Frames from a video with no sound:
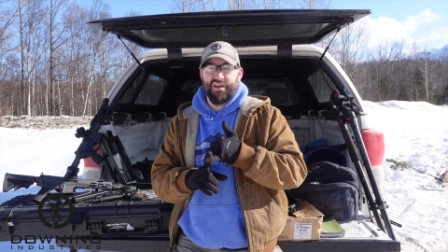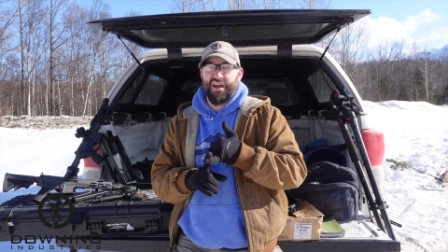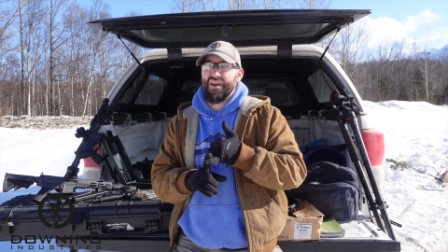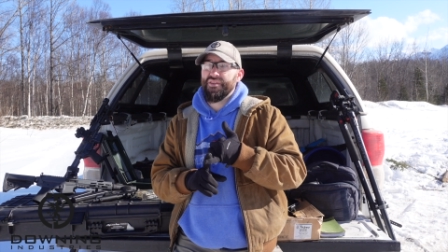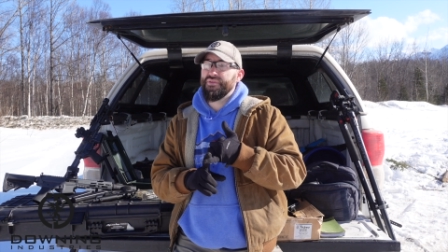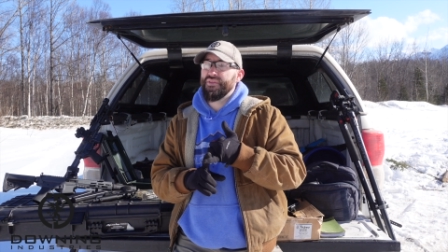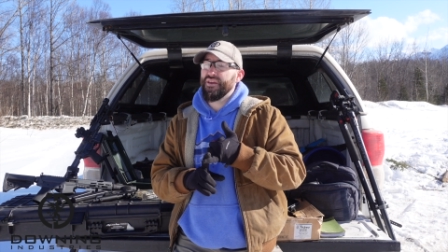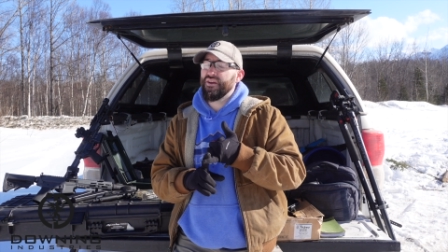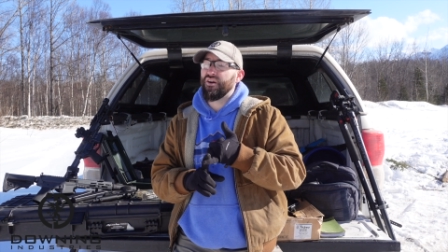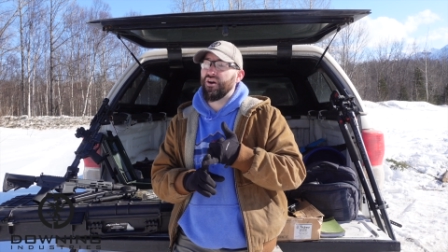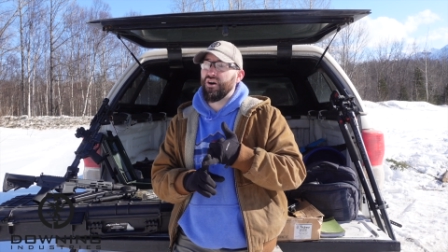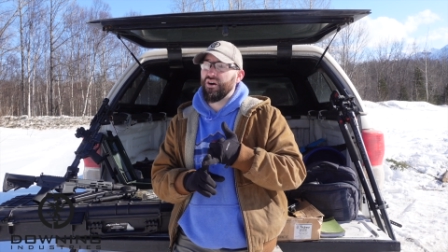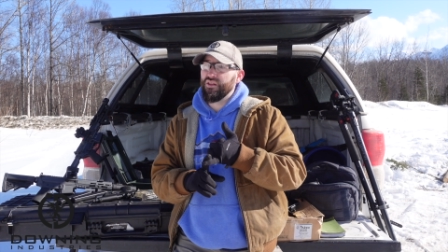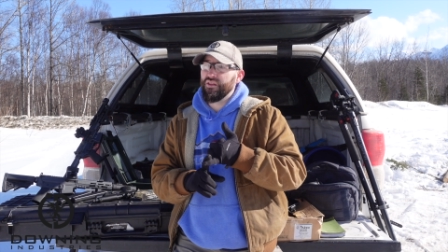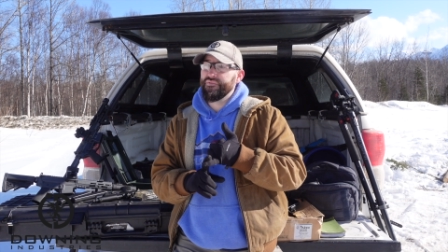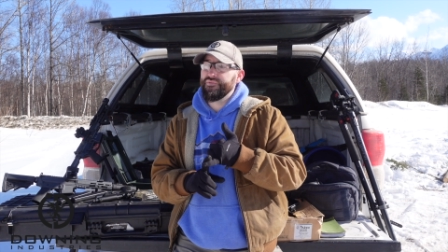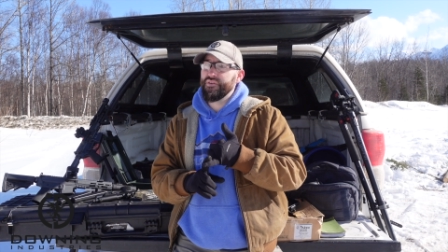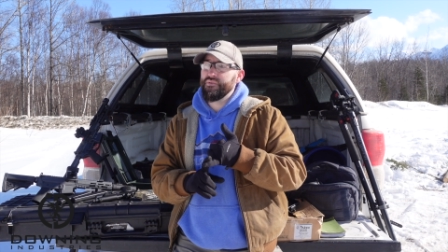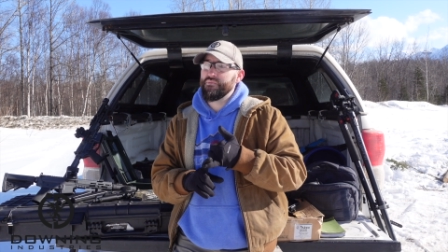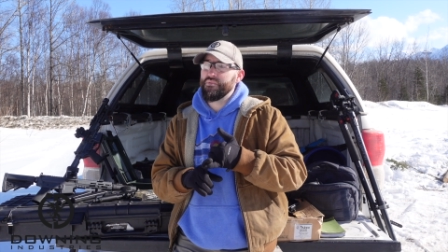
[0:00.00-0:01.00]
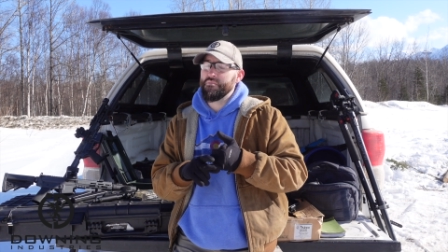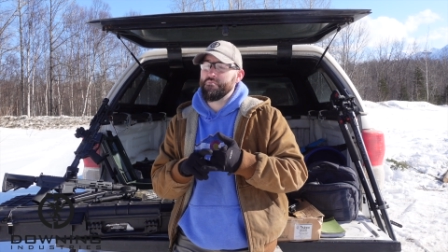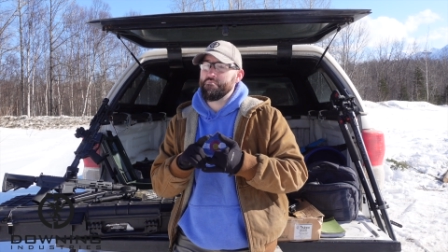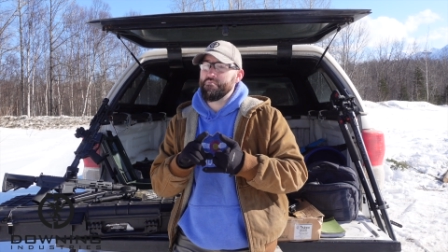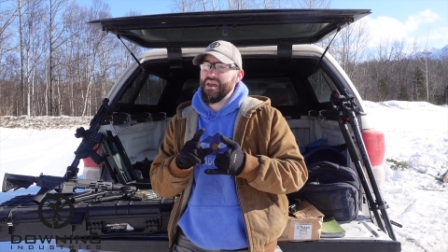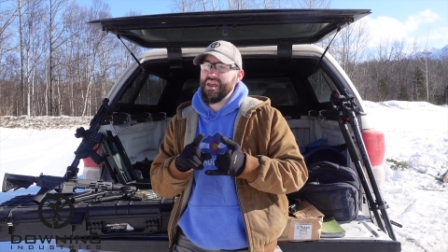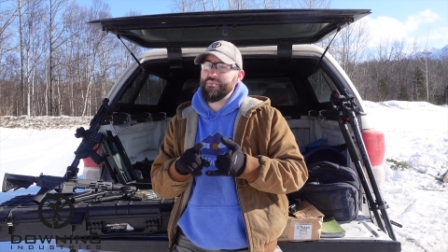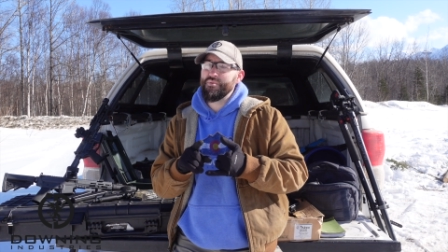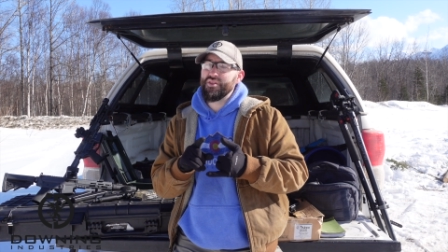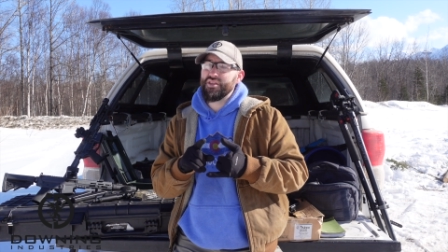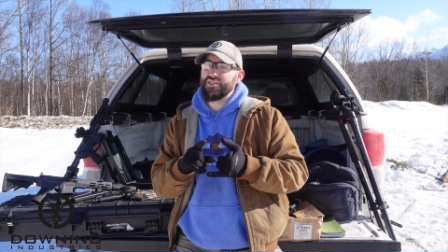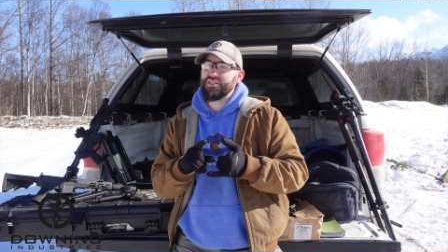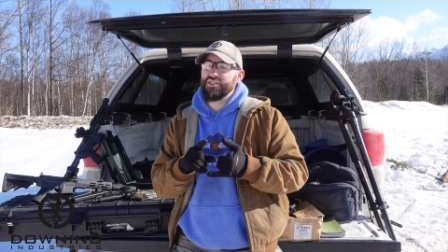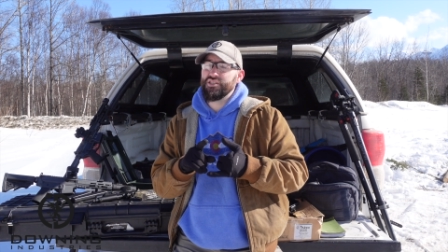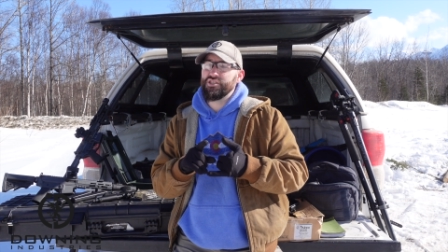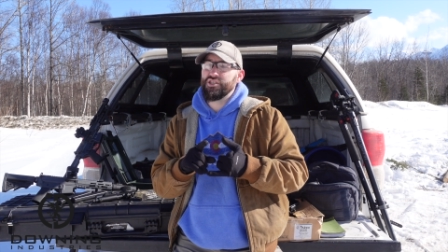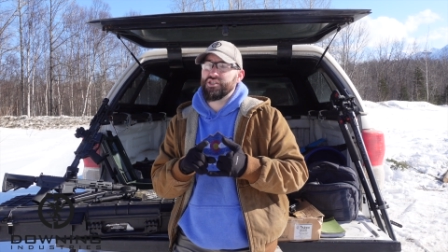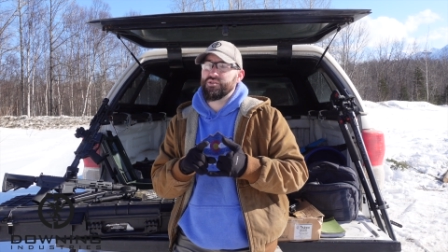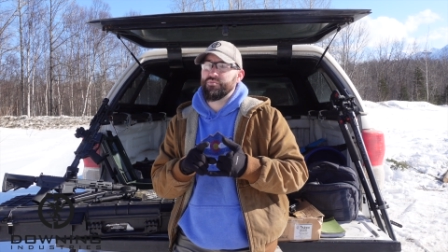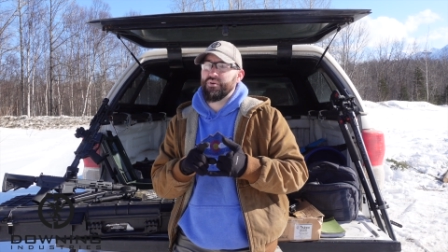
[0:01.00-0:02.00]
I think all of them, but maybe the
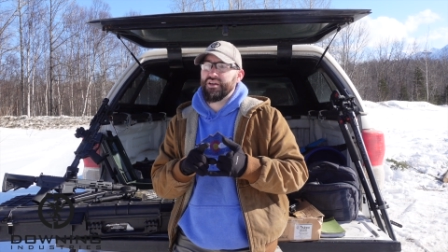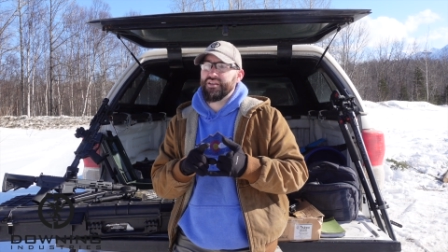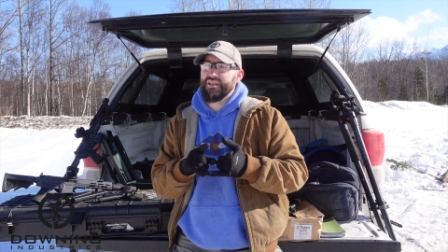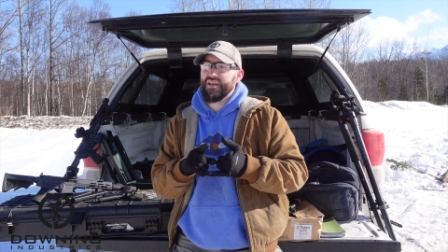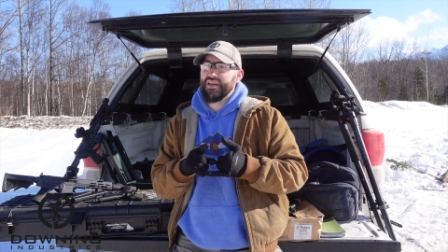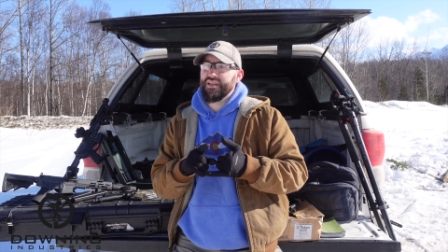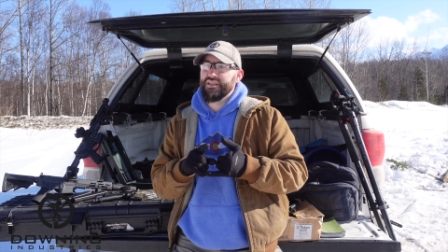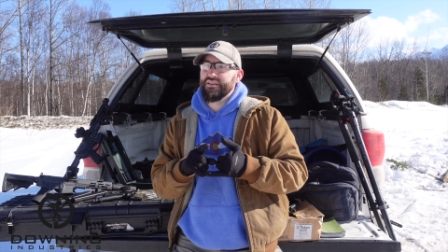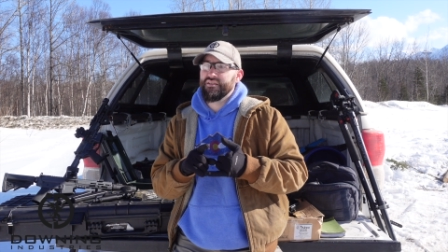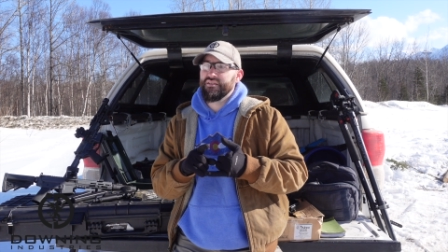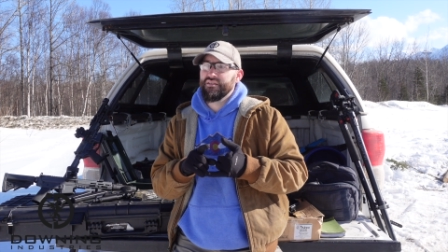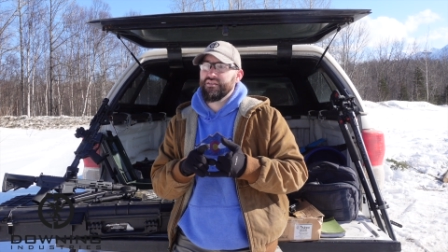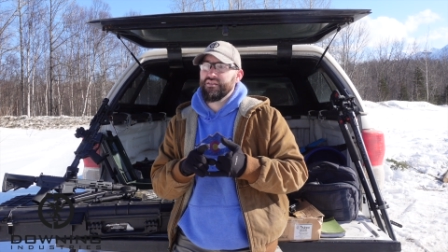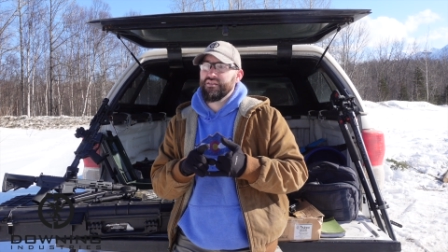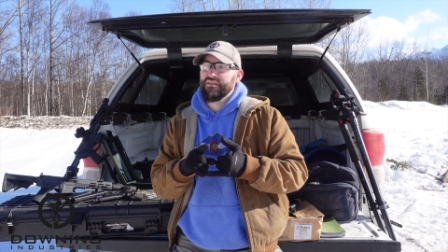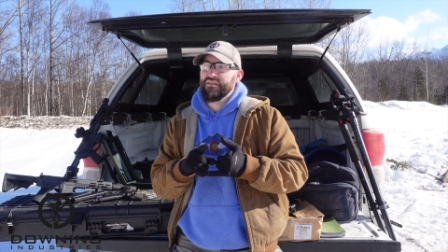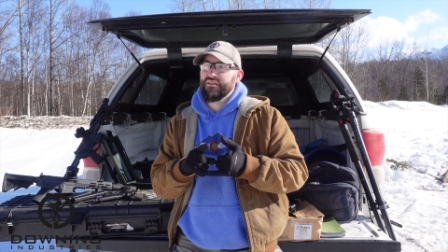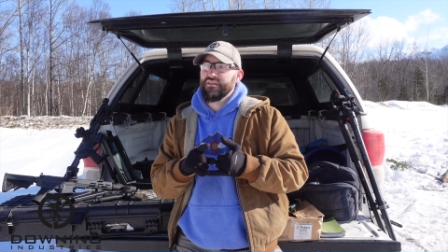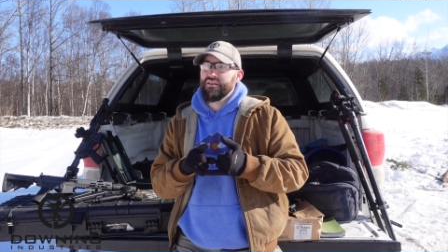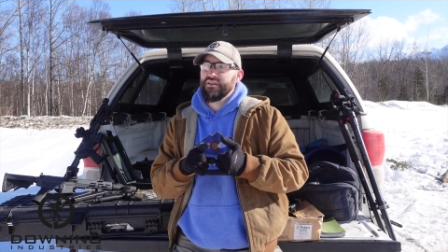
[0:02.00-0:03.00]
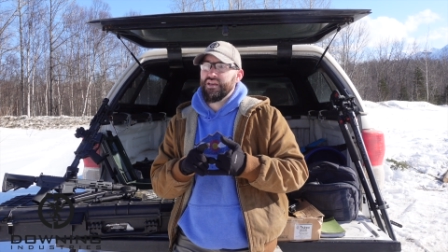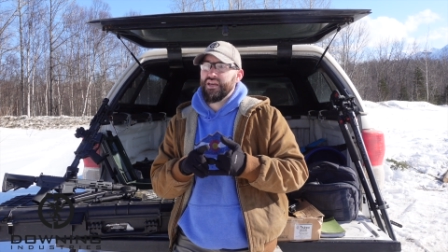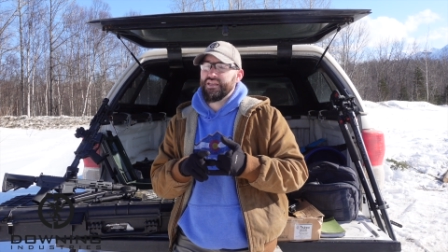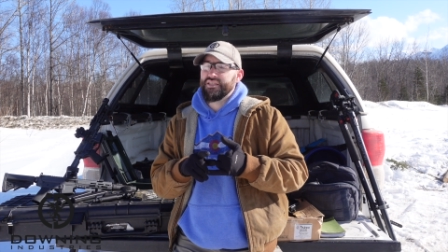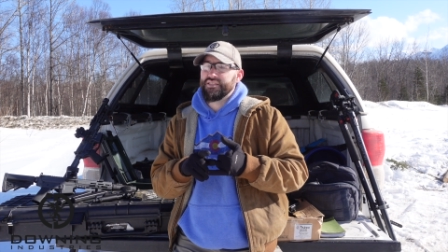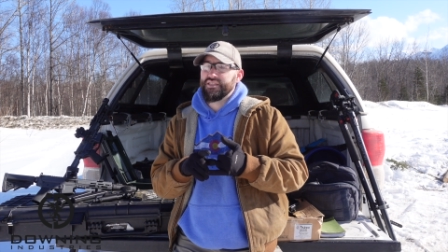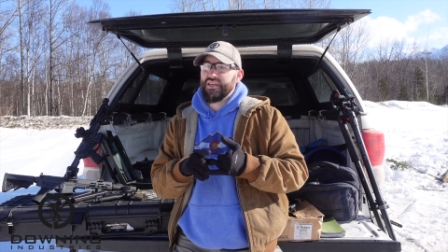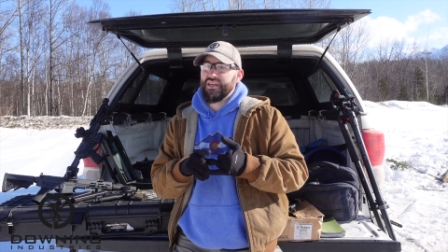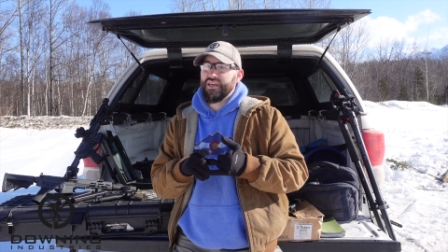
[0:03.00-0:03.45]
CGS Mod 9 SK.